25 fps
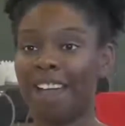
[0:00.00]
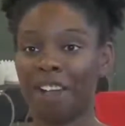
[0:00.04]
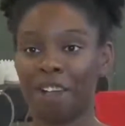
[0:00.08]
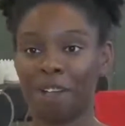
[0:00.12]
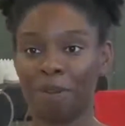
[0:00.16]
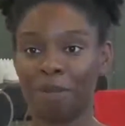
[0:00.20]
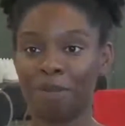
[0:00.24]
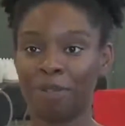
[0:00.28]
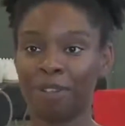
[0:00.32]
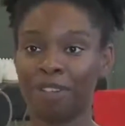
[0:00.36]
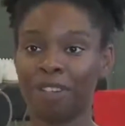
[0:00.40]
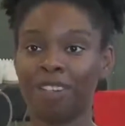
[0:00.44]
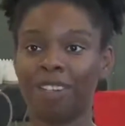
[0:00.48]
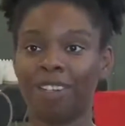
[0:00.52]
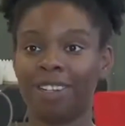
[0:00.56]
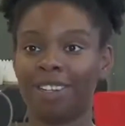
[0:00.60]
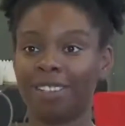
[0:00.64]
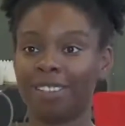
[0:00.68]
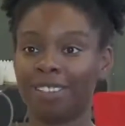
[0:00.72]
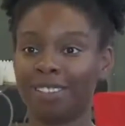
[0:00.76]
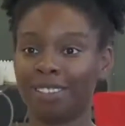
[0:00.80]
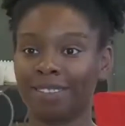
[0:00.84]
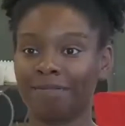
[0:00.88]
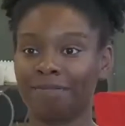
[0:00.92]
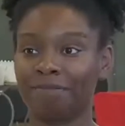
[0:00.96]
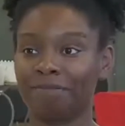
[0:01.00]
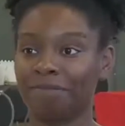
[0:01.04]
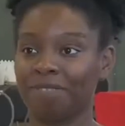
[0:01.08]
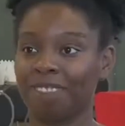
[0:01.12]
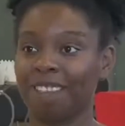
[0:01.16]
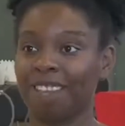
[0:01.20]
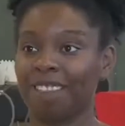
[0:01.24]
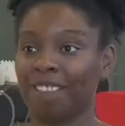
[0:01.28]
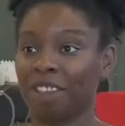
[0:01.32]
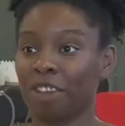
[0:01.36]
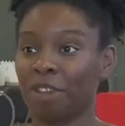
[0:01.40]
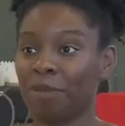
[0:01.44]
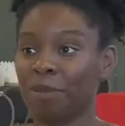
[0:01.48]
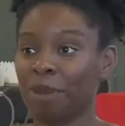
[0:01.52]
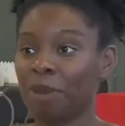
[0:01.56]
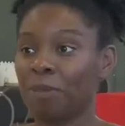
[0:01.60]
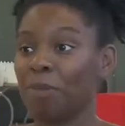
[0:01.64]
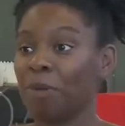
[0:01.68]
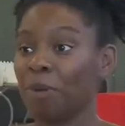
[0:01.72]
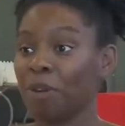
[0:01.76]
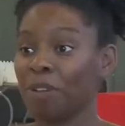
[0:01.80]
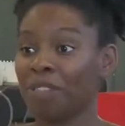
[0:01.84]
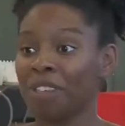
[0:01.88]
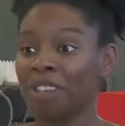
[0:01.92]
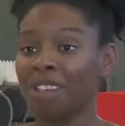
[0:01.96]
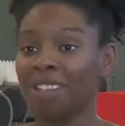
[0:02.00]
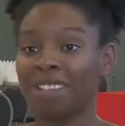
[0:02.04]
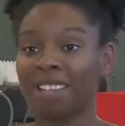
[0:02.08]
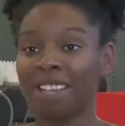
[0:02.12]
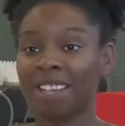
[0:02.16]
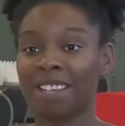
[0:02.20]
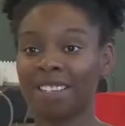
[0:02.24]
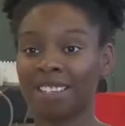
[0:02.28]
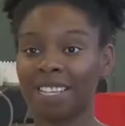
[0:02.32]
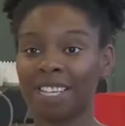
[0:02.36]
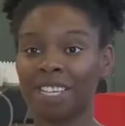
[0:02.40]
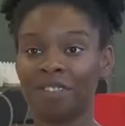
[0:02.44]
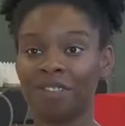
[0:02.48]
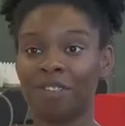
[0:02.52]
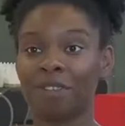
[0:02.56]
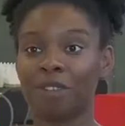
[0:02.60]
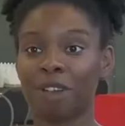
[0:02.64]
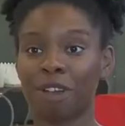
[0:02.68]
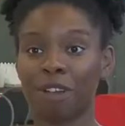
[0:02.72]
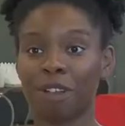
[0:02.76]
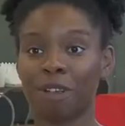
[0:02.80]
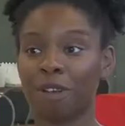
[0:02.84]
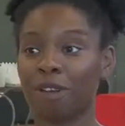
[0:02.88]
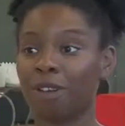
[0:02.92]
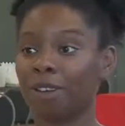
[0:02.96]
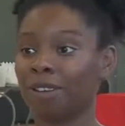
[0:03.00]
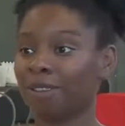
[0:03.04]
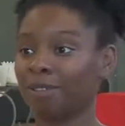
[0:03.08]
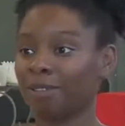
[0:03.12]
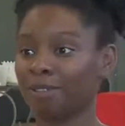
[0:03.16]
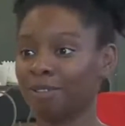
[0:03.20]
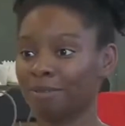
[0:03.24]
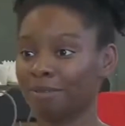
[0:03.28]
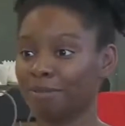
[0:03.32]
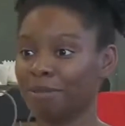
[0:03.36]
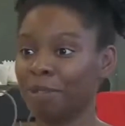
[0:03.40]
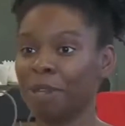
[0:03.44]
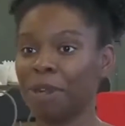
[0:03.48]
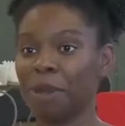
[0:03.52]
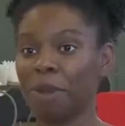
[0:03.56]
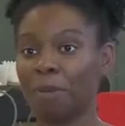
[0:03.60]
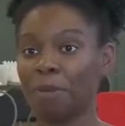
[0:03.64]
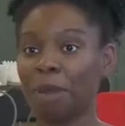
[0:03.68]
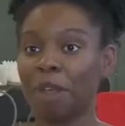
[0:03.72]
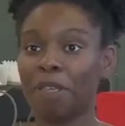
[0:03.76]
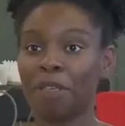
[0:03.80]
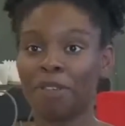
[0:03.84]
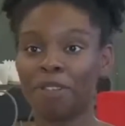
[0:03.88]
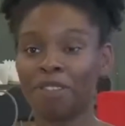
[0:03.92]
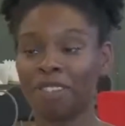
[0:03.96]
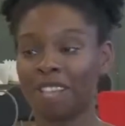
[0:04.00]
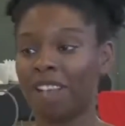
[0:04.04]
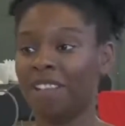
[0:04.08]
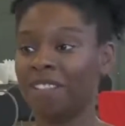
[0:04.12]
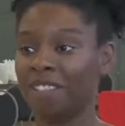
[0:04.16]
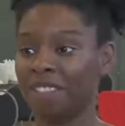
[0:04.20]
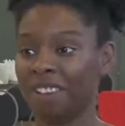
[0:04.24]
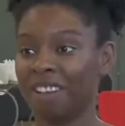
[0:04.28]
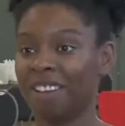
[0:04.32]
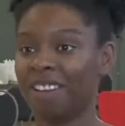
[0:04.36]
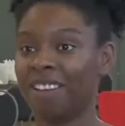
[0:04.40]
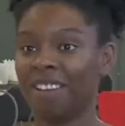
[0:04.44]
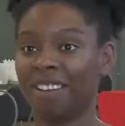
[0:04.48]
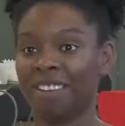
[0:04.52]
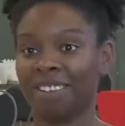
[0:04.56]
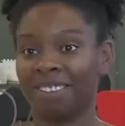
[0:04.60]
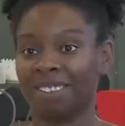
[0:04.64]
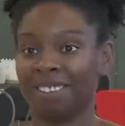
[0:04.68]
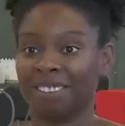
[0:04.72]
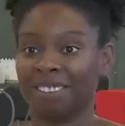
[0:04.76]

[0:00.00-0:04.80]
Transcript: hope to, that there be more things like this for other, you know, mothers out there.